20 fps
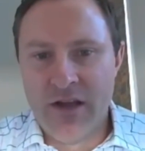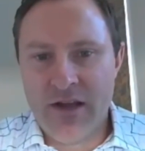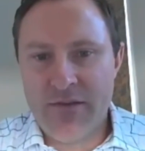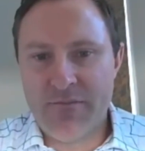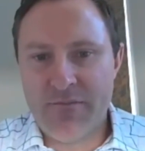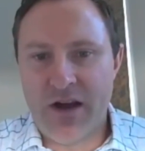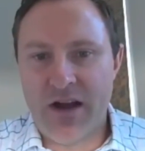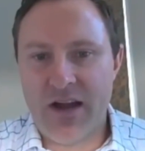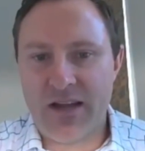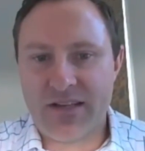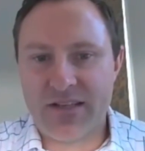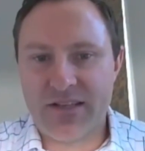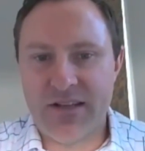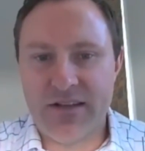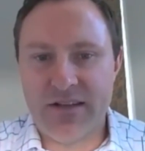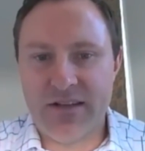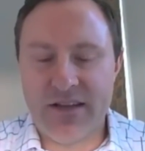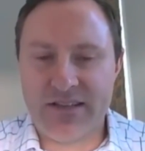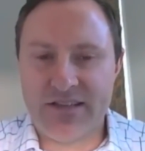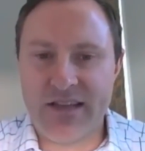Mike,
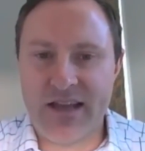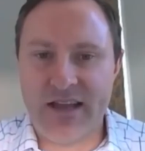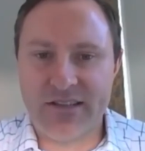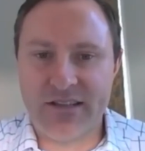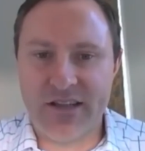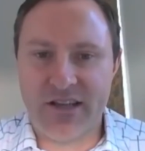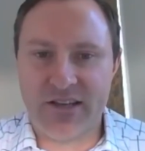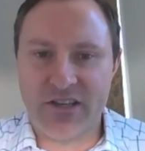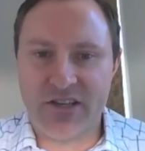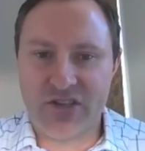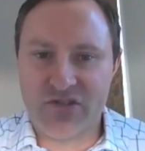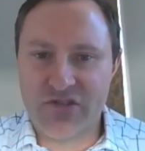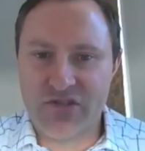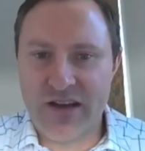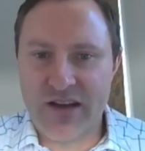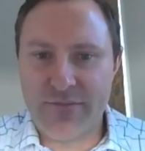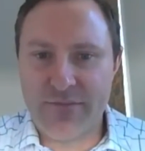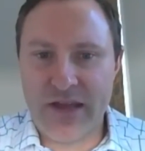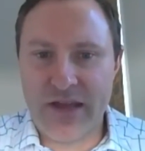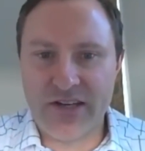it sounds like your
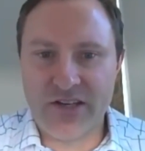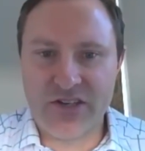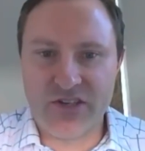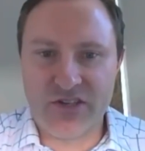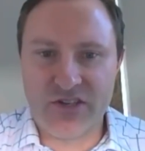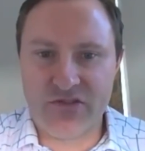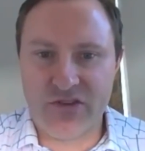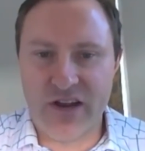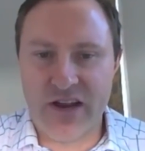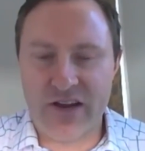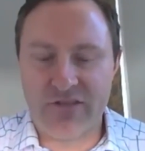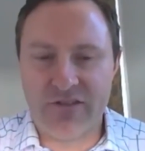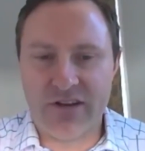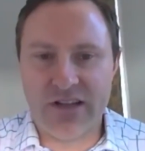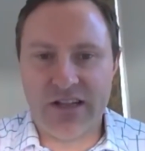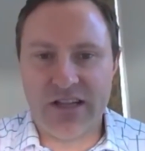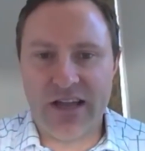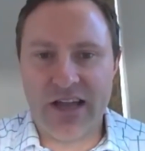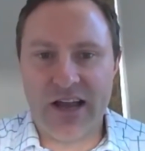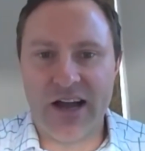strata manager's trying
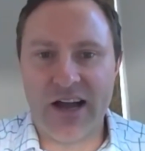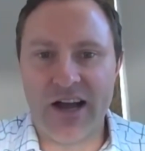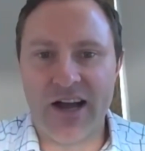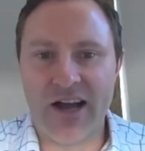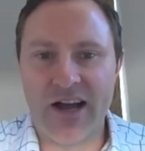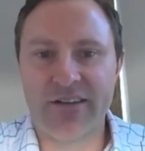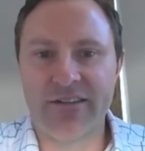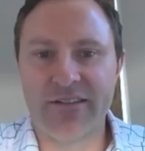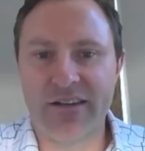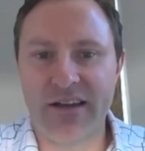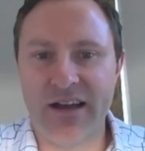really hard.